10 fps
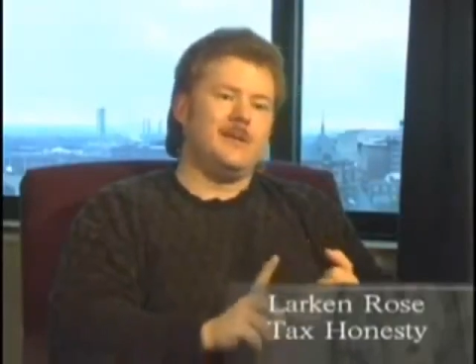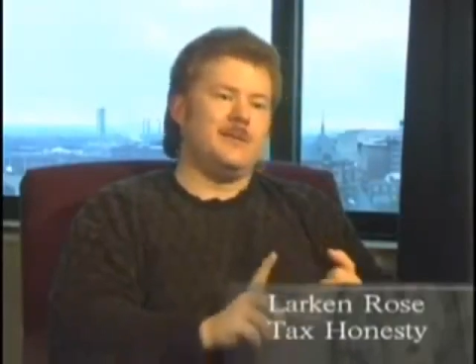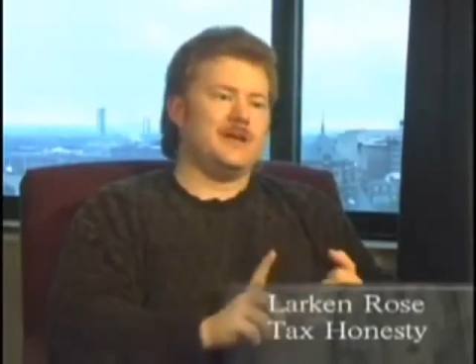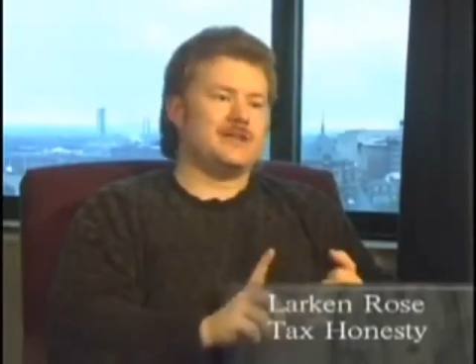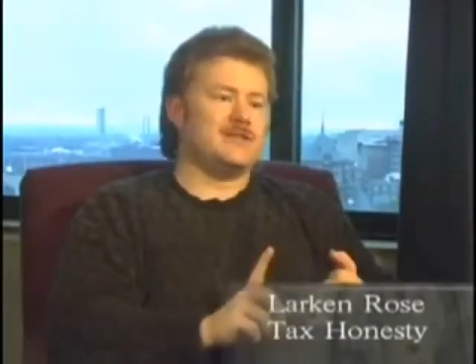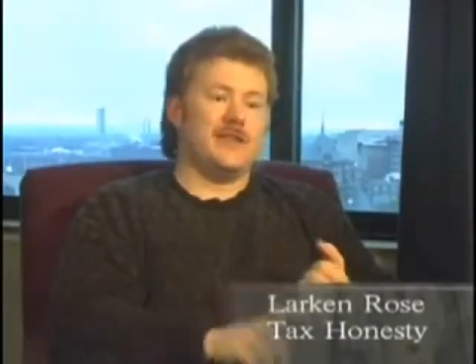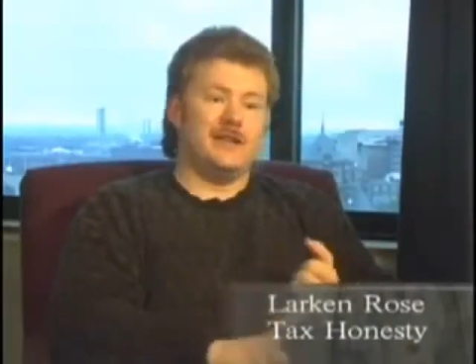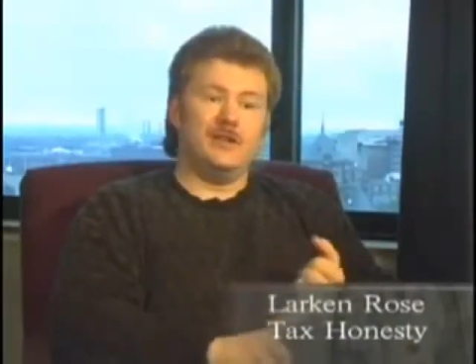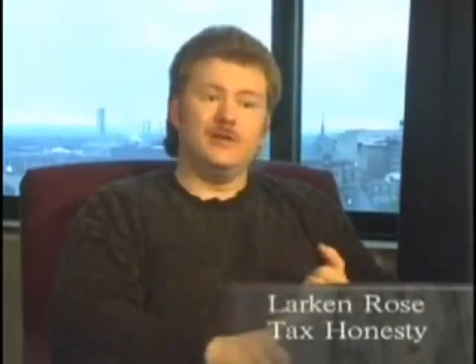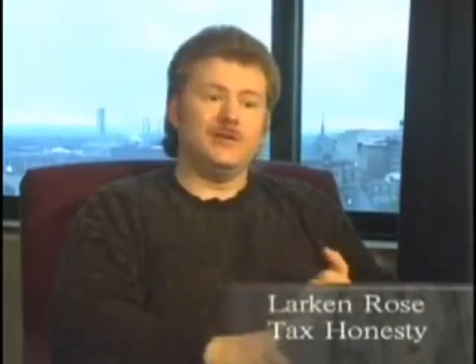because if they
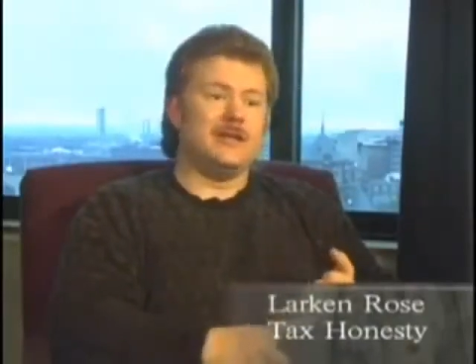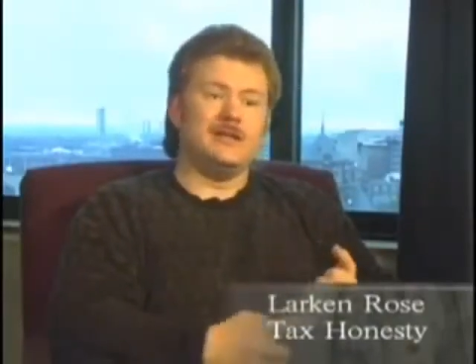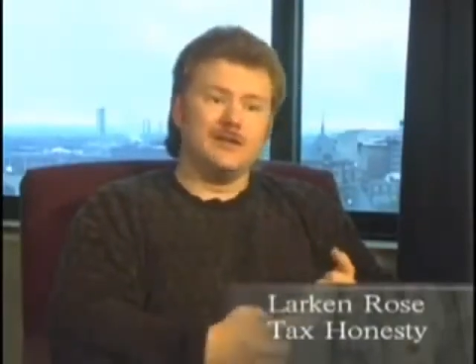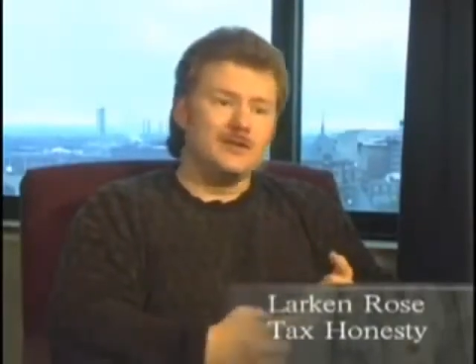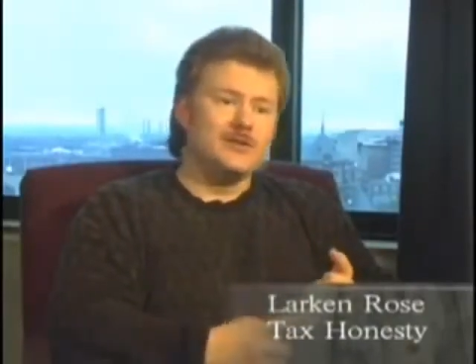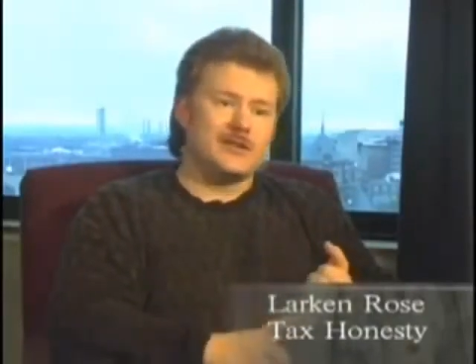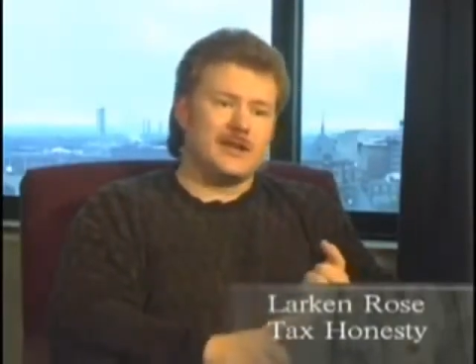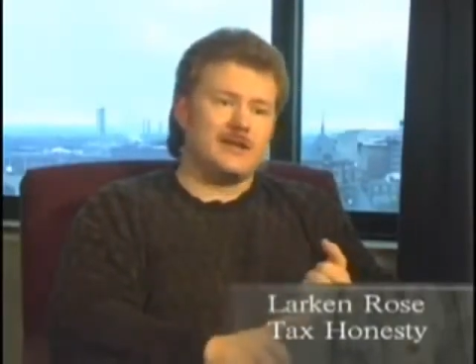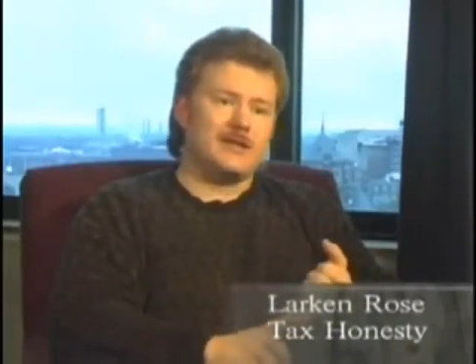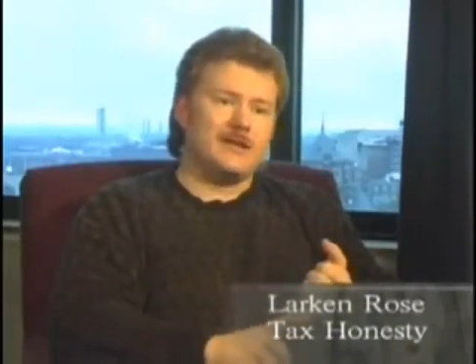do, they lose
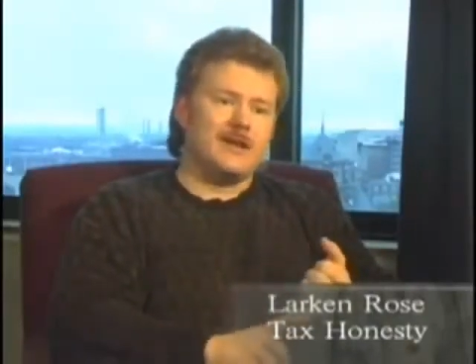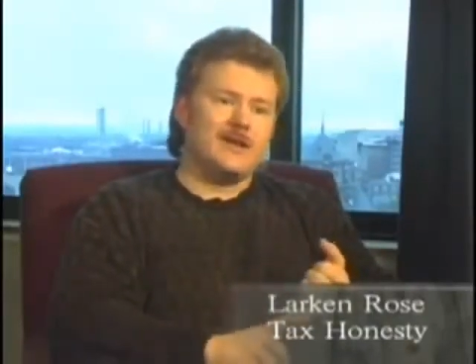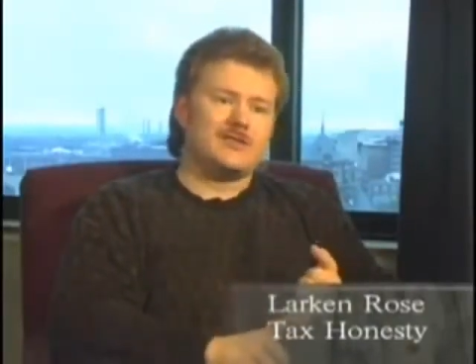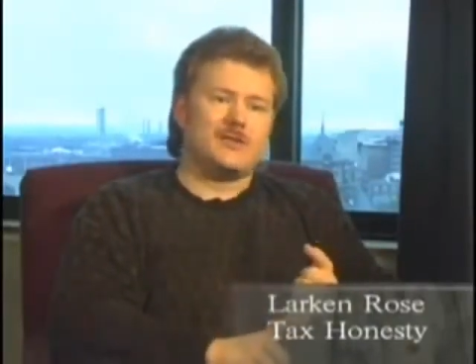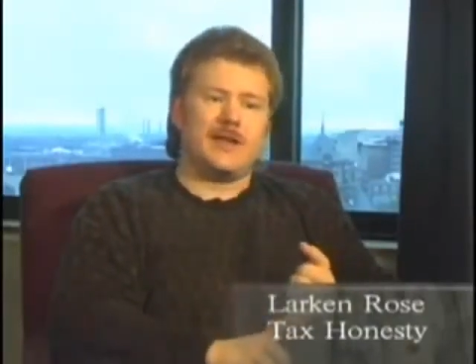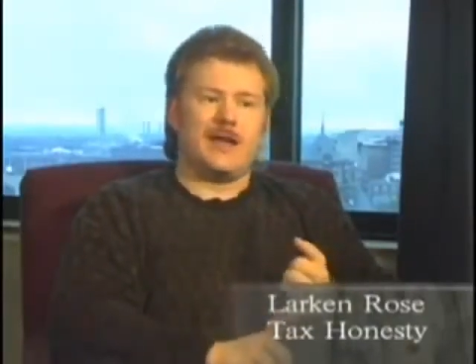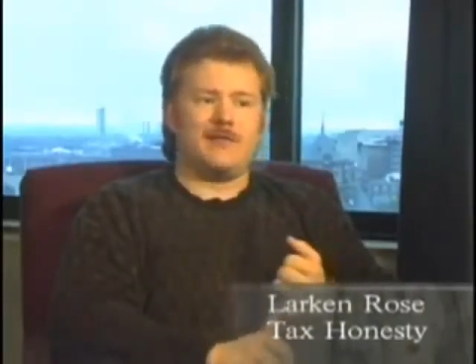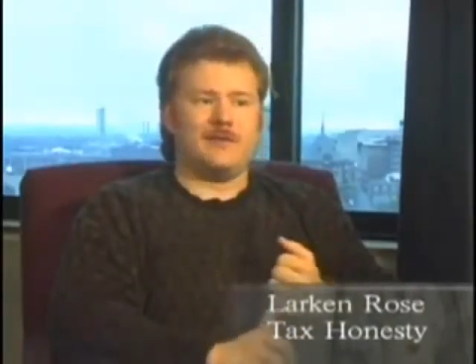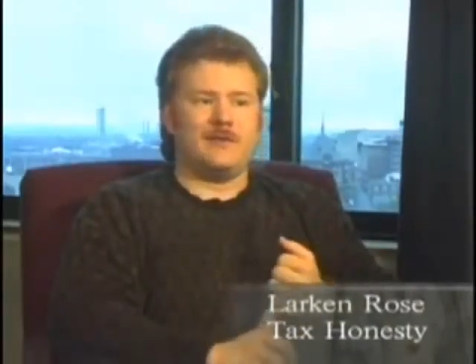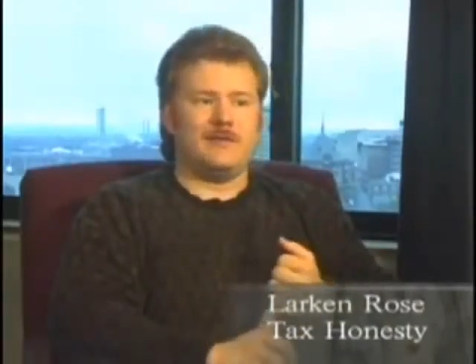it so they
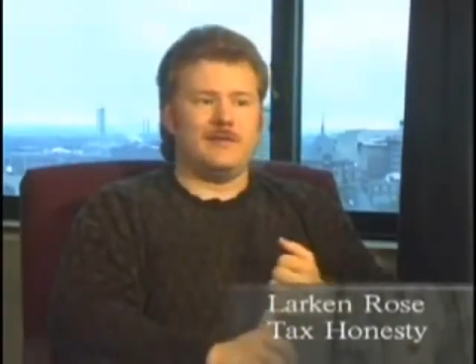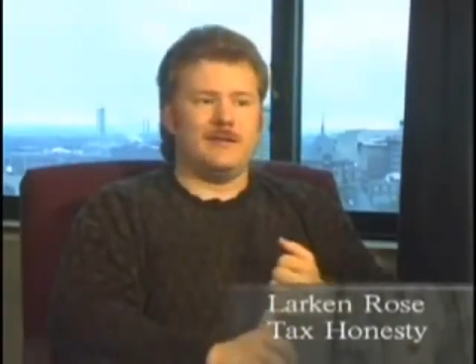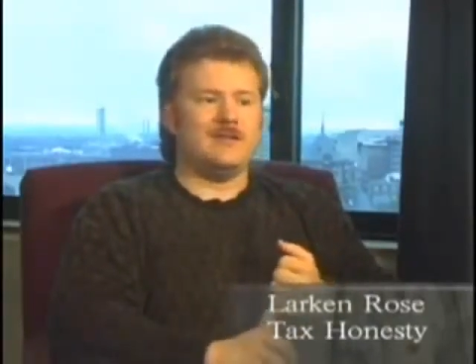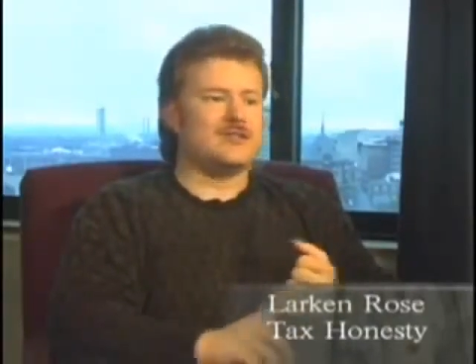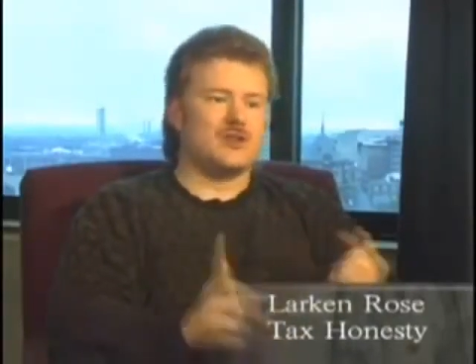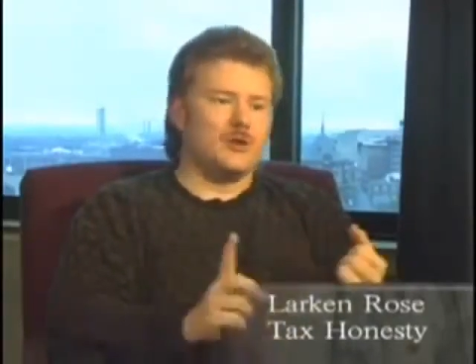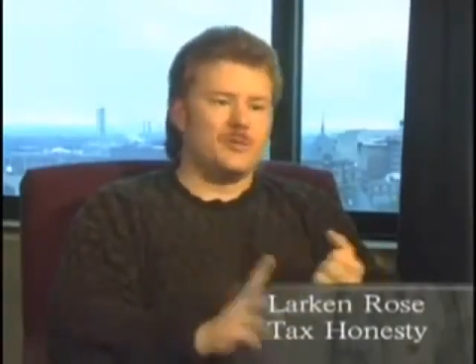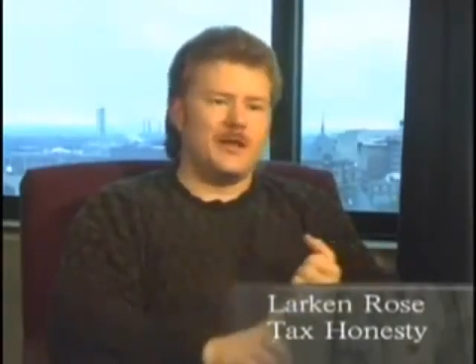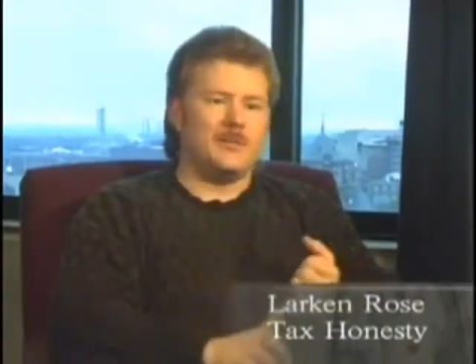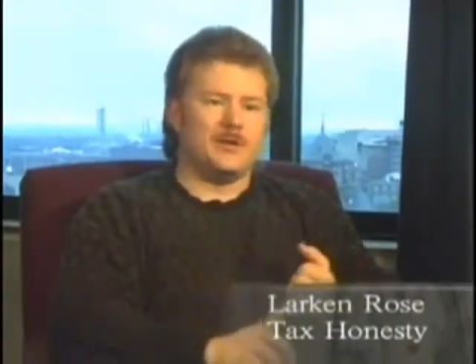have to insult
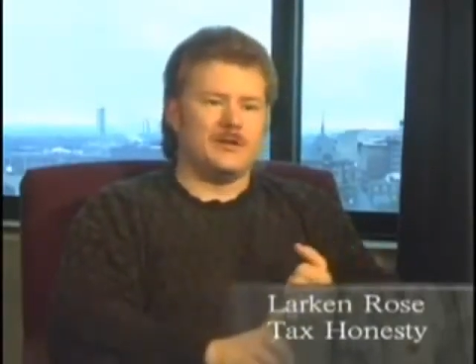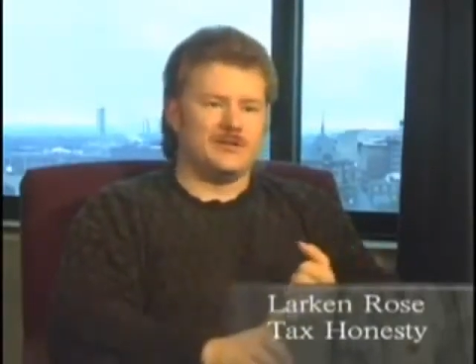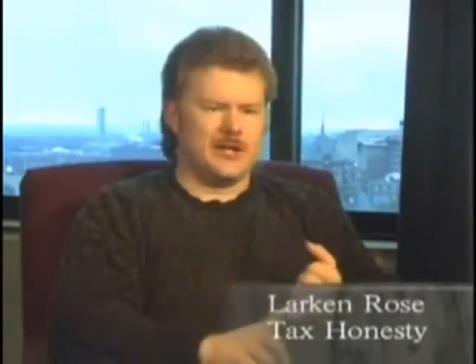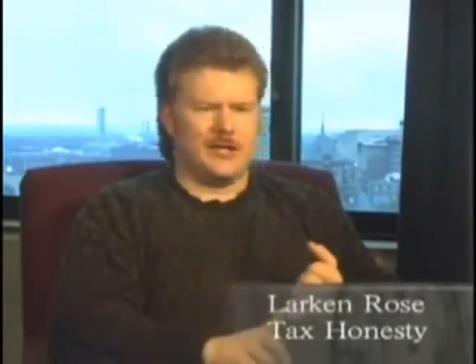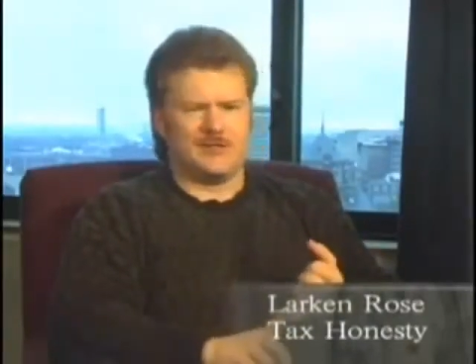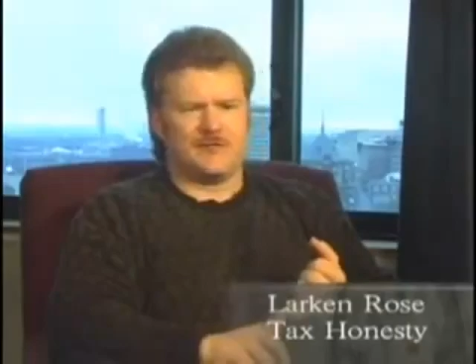people and say it's